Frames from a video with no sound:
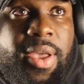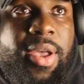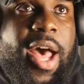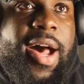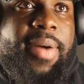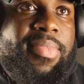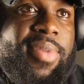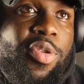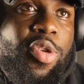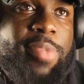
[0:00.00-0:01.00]
I'm
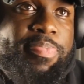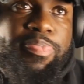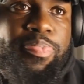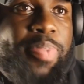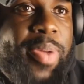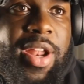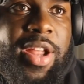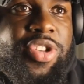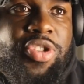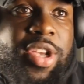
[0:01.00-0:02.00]
really picking at
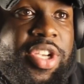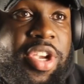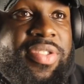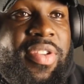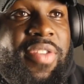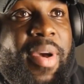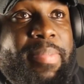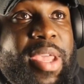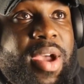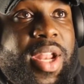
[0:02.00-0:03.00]
straws here, if I'm
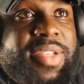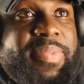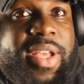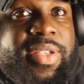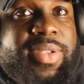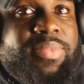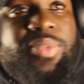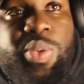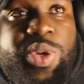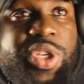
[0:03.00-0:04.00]
being honest, because
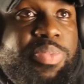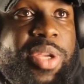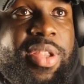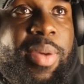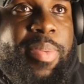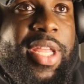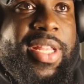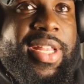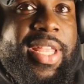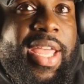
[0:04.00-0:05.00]
we should be
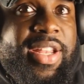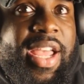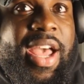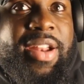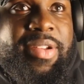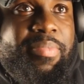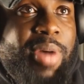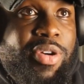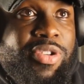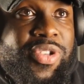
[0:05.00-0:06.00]
dominating Gent and
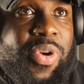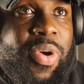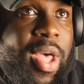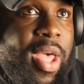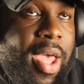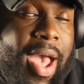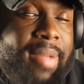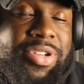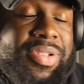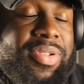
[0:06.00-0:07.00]
Borough. So
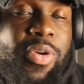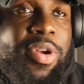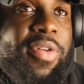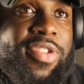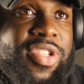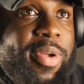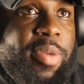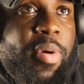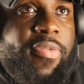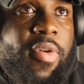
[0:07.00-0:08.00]
I'm just going over some of the
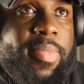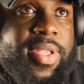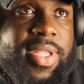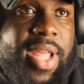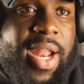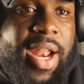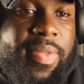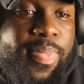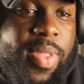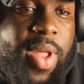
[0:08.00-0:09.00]
performances that
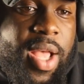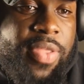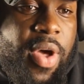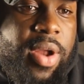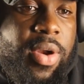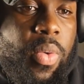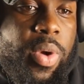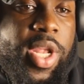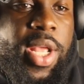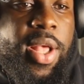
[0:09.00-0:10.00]
I thought
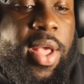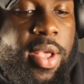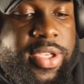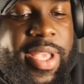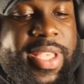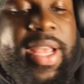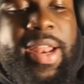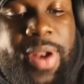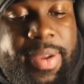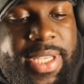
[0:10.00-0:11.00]
noteworthy. So basically
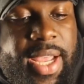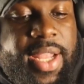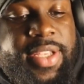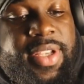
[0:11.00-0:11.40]
what I'm saying is